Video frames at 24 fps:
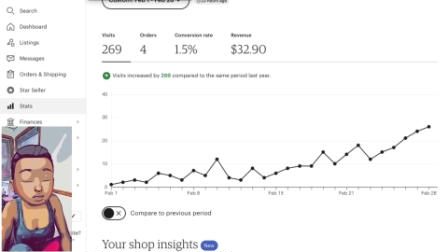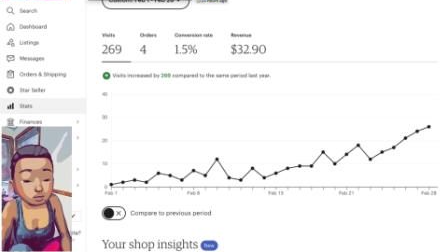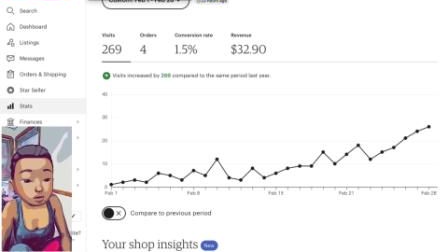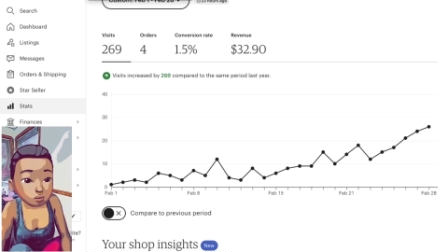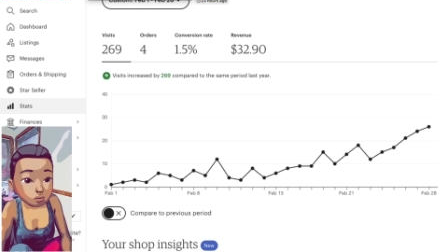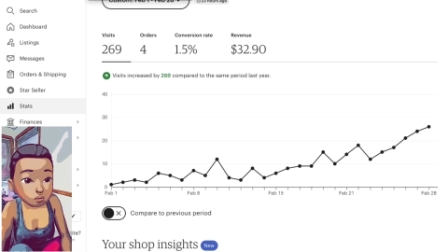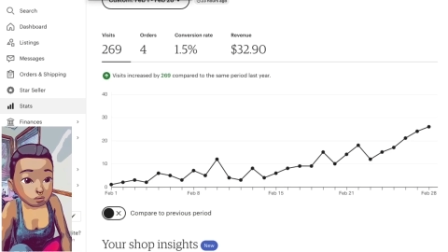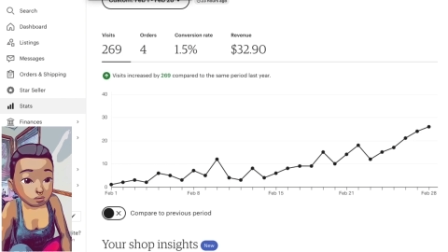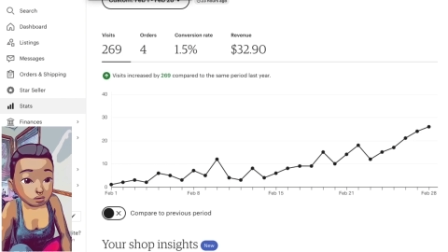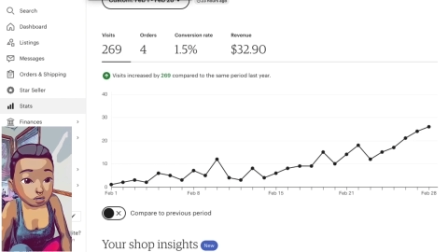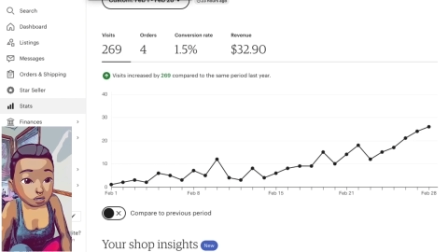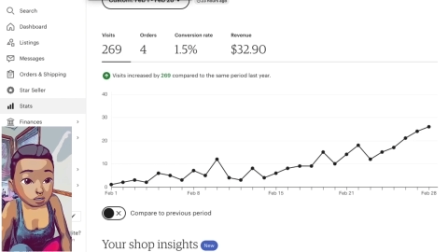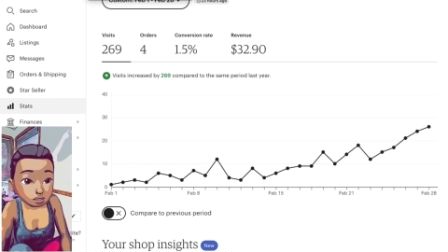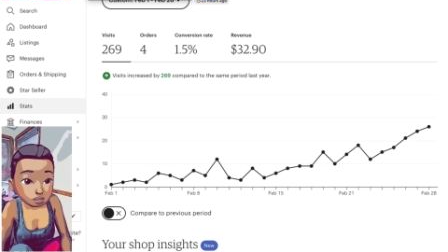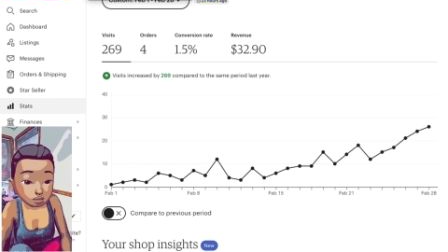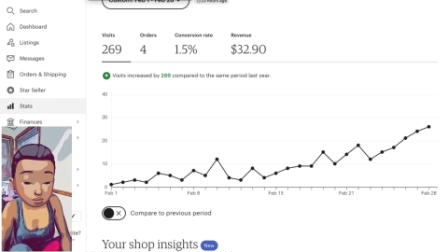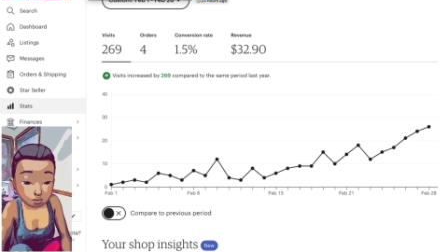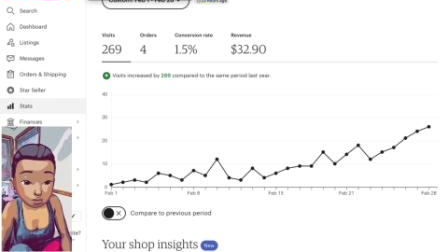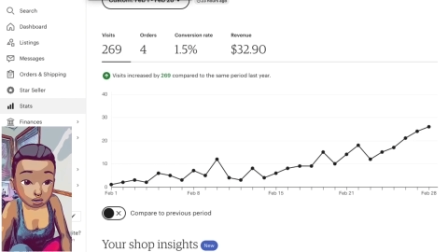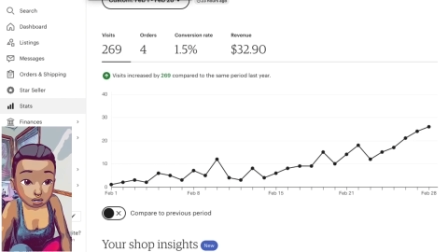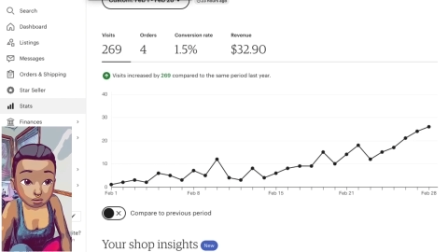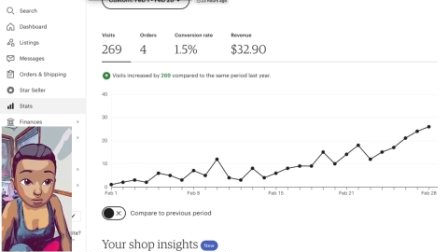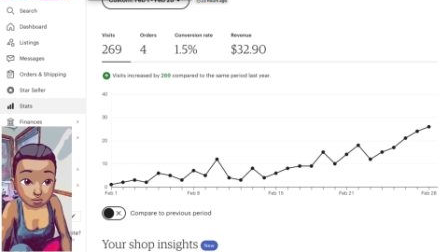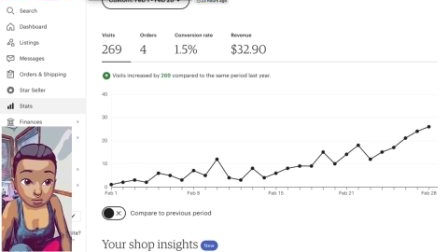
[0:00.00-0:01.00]
so the
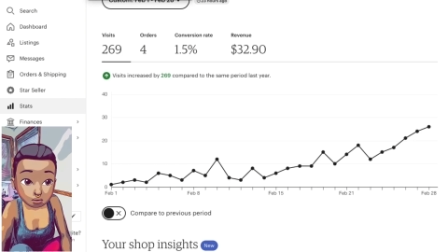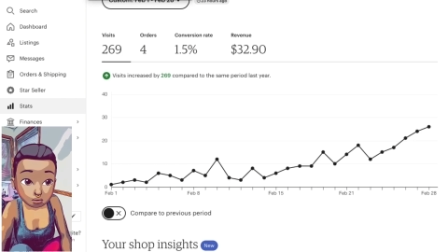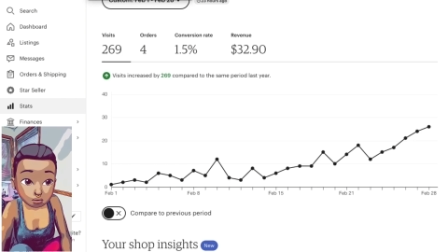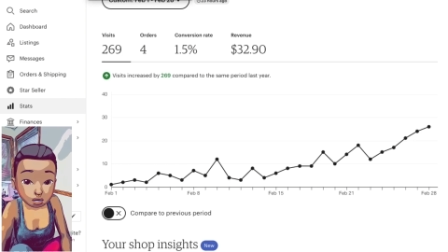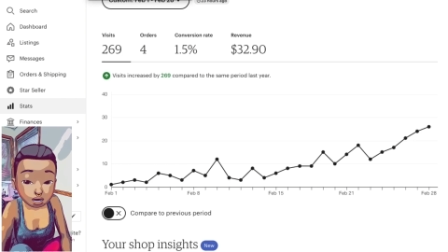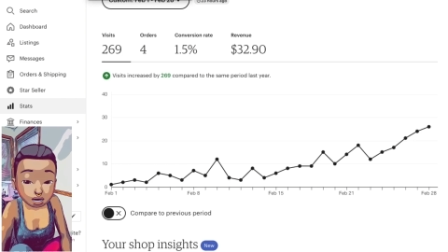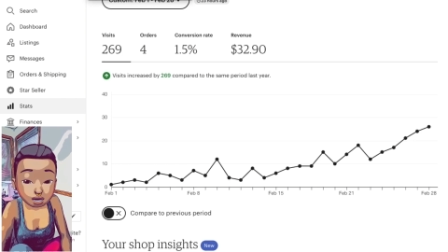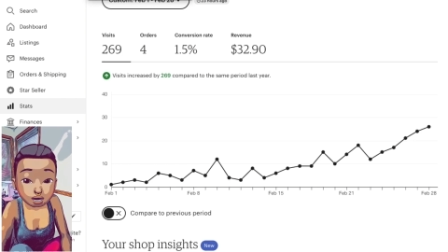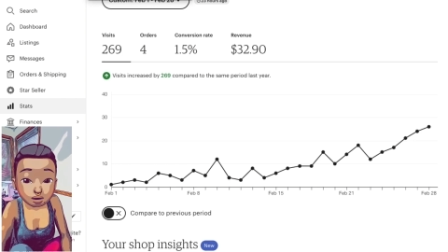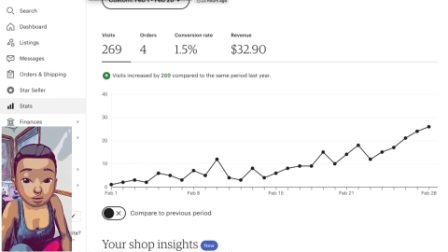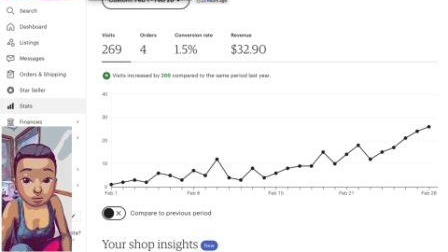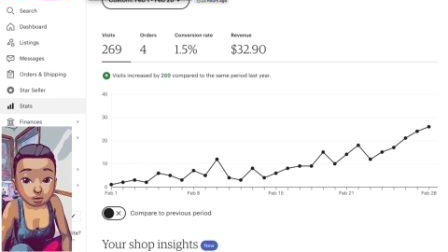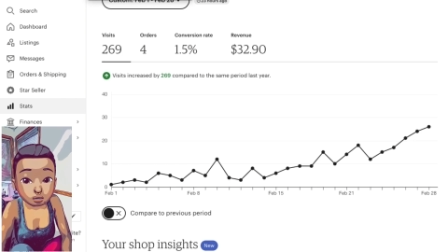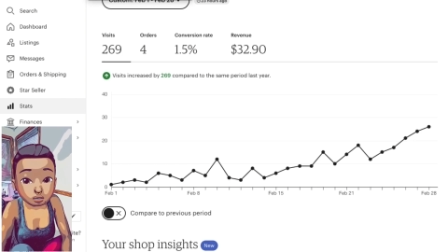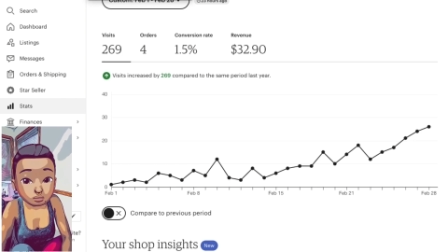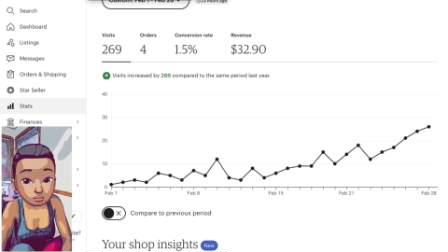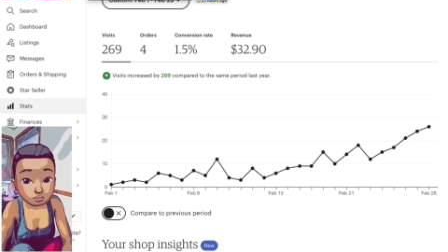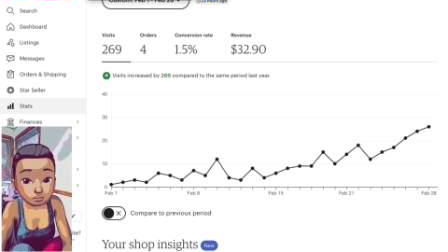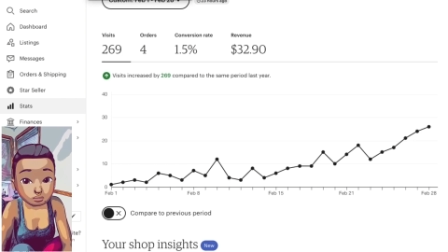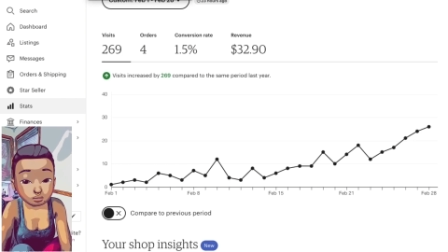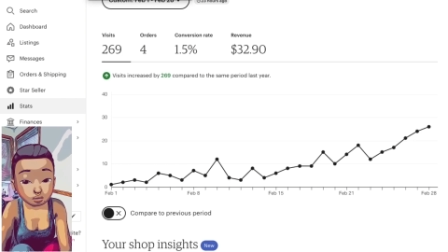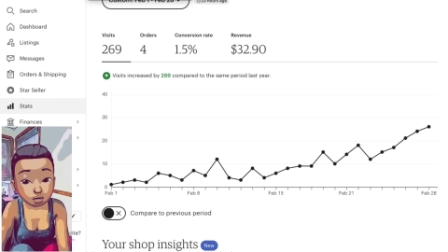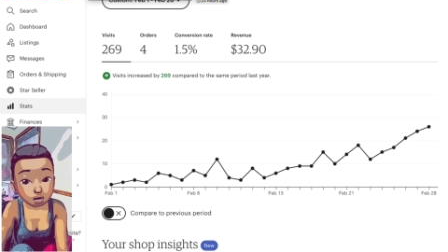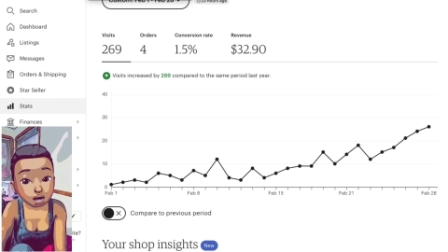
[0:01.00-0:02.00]
people, and also
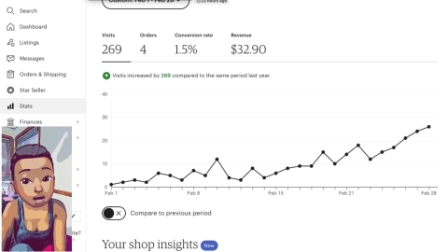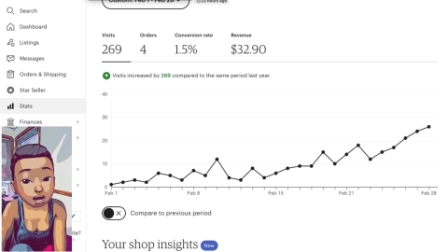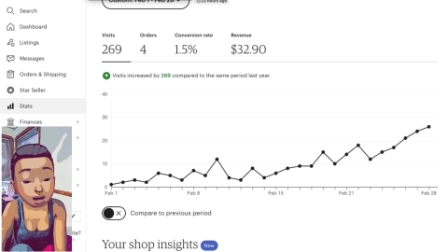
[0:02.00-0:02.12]
look,